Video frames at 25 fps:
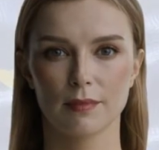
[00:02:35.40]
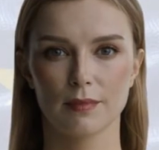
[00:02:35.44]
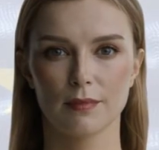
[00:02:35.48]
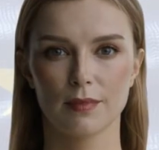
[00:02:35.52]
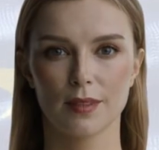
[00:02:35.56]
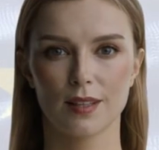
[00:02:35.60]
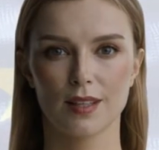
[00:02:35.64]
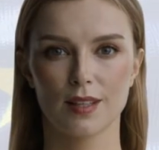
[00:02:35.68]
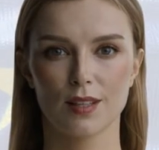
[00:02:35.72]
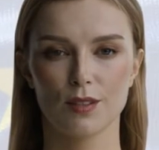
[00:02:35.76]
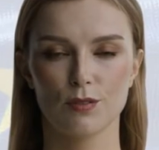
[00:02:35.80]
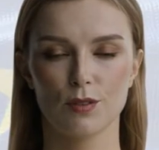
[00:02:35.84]

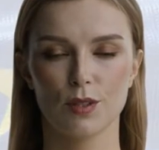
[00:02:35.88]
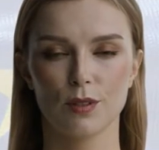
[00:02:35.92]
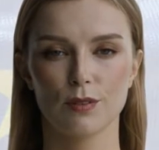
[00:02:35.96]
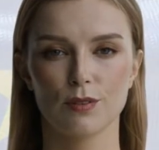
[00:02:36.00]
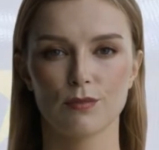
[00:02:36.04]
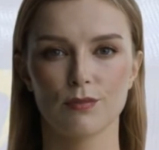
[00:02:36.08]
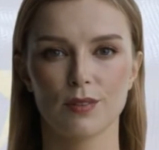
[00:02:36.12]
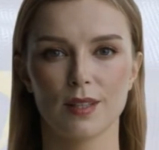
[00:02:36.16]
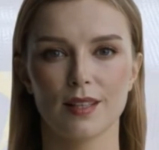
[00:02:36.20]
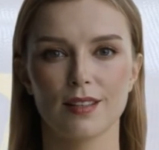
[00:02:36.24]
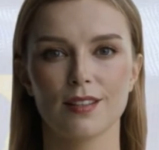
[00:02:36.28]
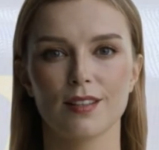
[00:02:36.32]
The
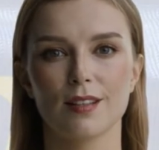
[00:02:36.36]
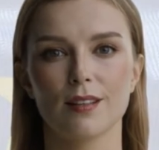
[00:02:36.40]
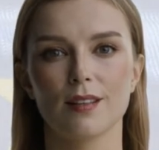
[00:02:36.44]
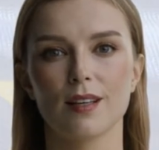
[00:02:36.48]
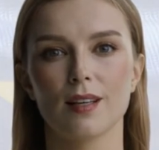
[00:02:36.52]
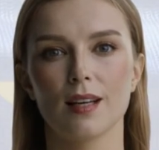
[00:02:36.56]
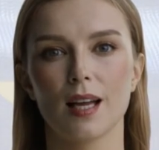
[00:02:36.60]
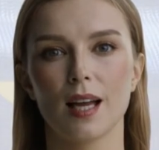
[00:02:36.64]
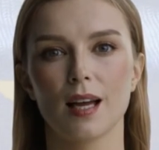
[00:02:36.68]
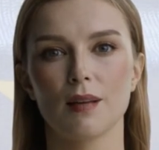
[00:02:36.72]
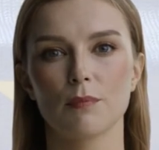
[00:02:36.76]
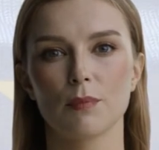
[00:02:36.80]
euro's recent
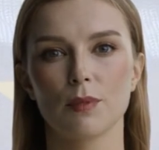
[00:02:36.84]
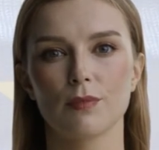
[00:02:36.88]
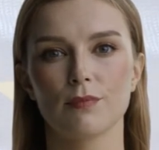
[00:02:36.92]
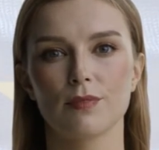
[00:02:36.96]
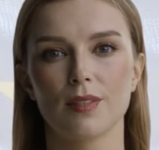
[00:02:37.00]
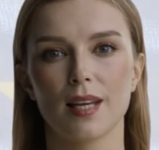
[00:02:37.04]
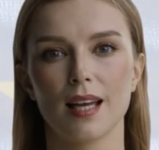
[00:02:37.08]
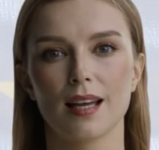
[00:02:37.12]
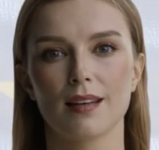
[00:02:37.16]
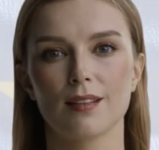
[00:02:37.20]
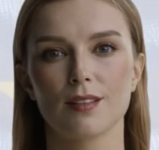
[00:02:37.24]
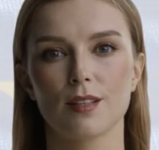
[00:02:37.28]
climb
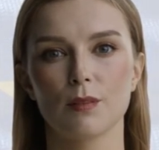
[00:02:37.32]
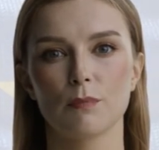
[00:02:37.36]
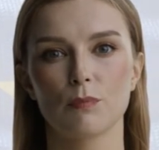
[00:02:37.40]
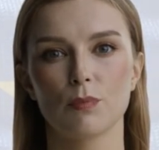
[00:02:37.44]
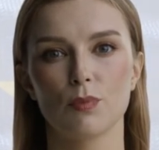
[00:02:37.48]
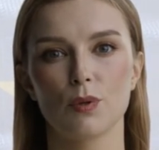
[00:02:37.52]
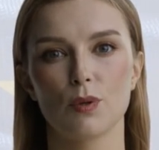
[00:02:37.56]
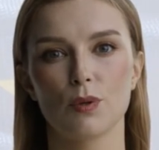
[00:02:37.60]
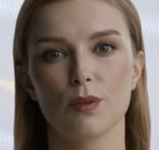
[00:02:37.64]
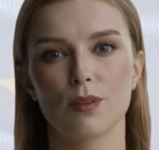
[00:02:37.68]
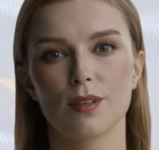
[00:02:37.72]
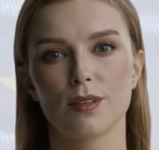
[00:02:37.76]
reflects a
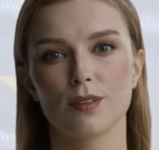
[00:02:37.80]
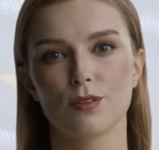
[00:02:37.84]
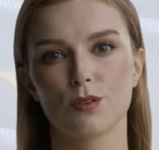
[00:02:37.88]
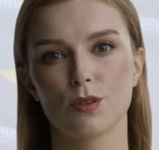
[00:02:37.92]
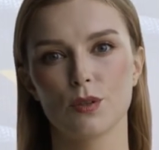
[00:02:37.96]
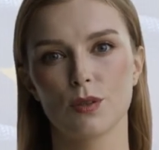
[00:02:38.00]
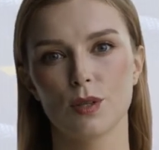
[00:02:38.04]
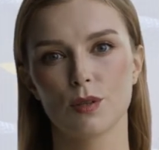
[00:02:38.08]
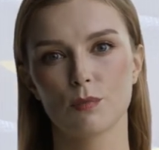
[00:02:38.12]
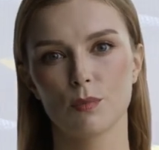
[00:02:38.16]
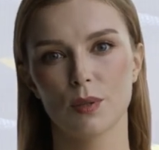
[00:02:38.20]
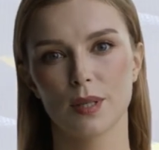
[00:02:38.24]
broader
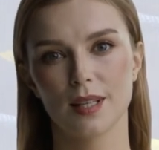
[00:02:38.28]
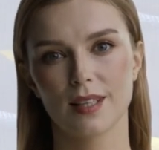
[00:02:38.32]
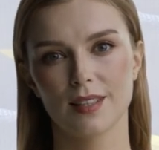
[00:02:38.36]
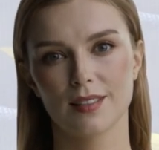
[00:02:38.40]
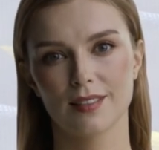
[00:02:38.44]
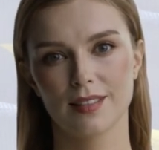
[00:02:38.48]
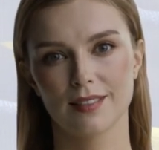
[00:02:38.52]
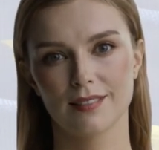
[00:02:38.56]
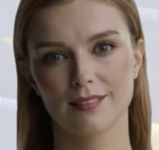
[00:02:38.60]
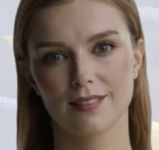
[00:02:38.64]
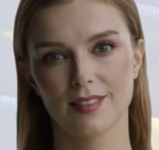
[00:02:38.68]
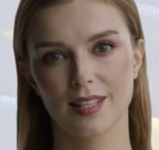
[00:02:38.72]
dollar
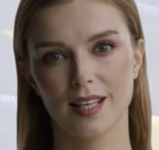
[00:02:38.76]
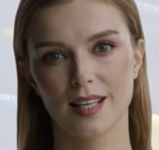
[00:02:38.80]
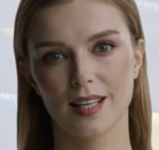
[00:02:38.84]
weakness